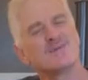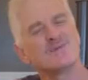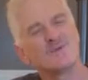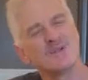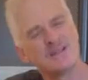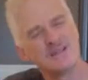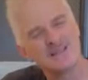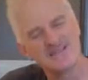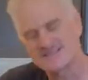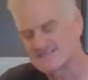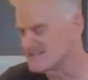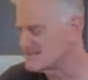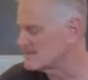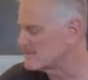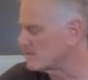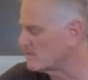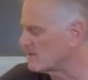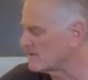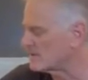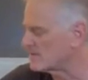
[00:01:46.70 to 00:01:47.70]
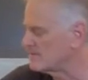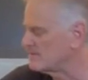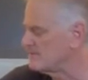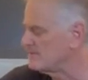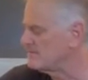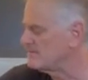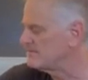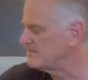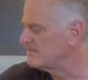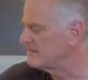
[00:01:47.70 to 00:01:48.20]
releases the water.
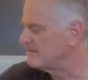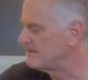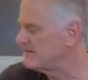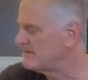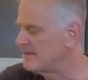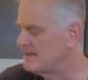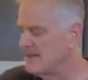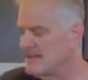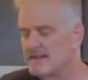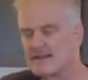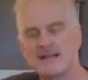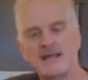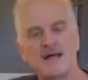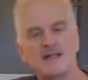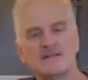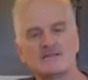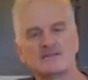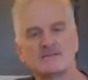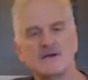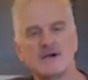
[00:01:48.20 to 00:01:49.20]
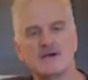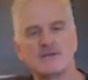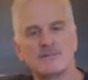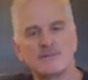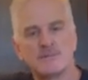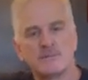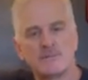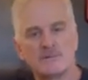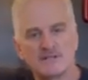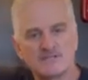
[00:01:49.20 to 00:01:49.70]
Now let's talk about a
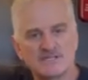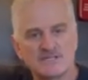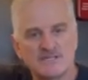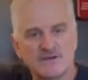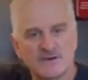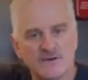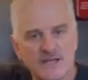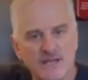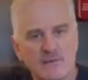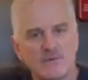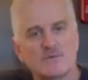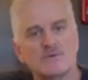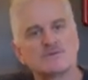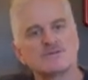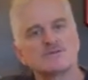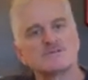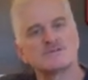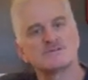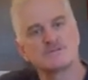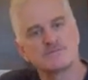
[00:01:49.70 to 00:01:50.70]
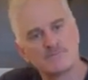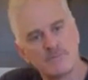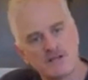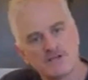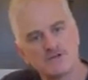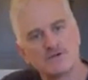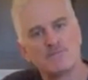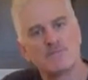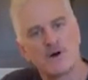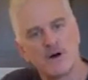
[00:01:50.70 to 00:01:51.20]
little bit about Steel Camel, which is a
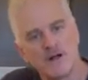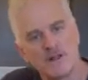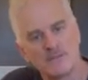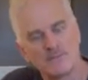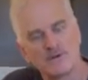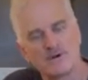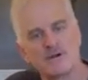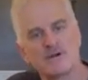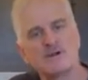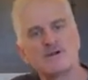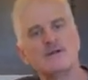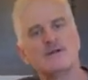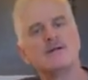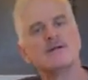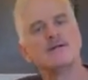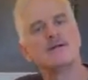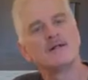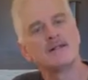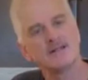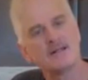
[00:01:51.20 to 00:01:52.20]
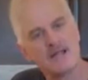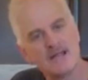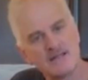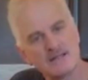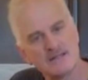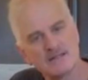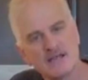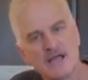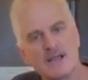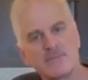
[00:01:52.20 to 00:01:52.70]
special polymer like a
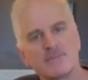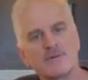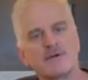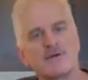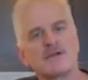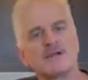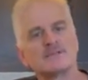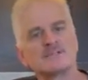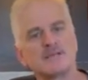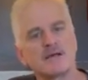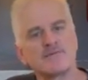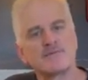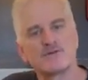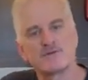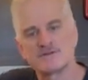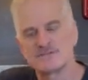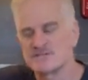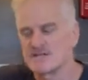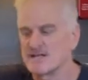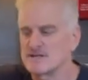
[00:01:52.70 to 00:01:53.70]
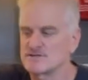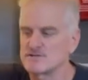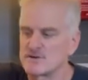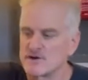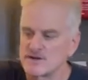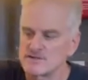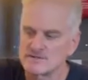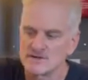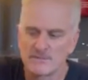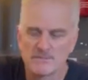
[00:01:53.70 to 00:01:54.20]
diaper, except for it stays dry.
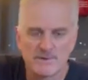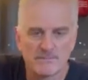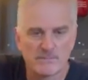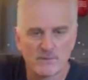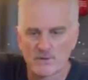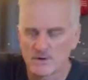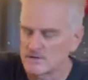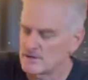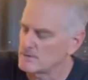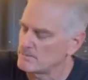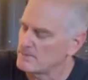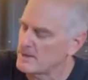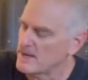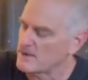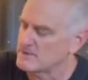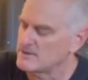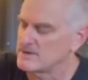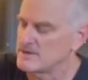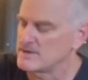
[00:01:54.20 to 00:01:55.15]
So I'm going to pour a little powder in